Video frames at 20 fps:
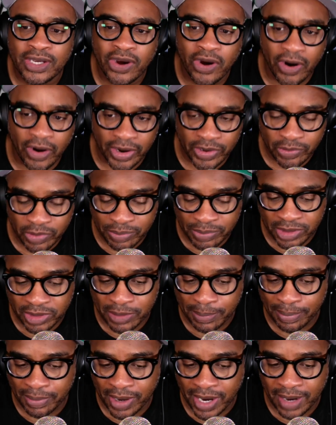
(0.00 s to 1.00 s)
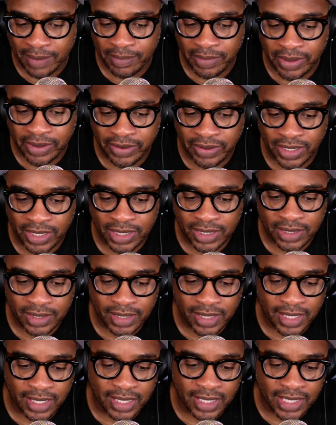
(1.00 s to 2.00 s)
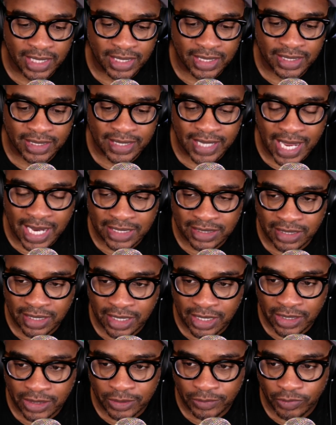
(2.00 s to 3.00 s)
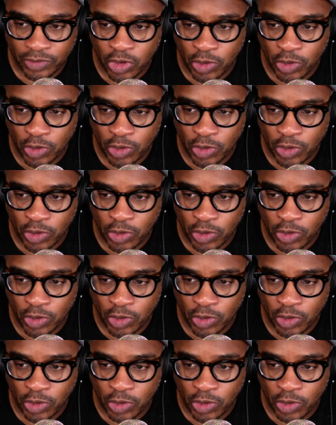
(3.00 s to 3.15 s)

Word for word: Harden would be the primary, and he could knock down